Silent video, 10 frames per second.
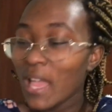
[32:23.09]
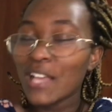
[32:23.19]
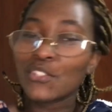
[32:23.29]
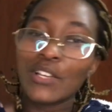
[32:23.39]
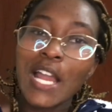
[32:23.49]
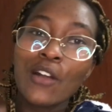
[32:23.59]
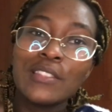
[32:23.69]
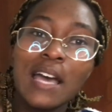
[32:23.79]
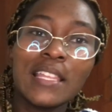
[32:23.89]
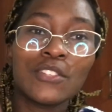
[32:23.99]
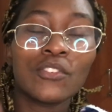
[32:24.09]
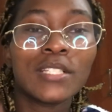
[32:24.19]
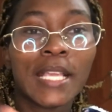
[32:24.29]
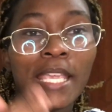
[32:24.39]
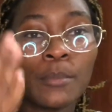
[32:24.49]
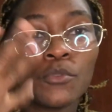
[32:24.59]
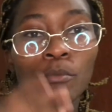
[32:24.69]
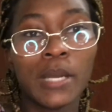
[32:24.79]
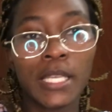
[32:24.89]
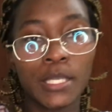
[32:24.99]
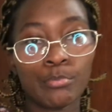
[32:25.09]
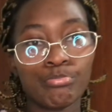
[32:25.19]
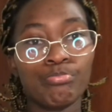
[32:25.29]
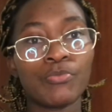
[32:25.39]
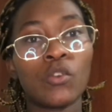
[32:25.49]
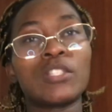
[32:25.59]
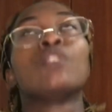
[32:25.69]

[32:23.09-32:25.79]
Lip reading: So now the other doctor came to my, because